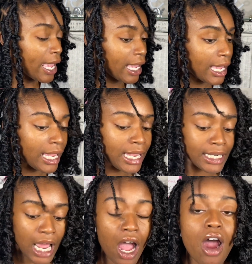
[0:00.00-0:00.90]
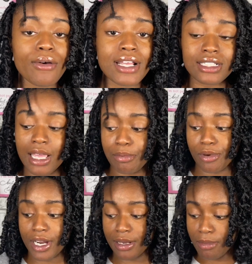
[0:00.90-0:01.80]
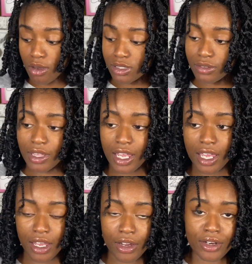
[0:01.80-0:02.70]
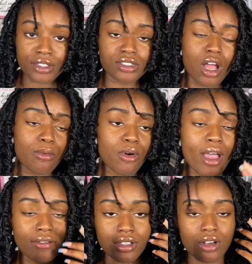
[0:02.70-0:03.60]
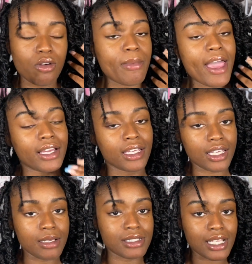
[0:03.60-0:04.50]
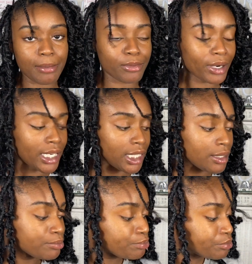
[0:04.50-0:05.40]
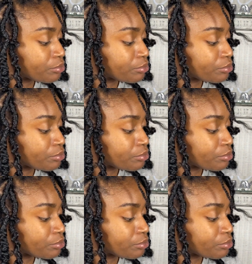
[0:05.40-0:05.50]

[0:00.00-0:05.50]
and I already separated most of the hair, so I won't have to go back and keep separating.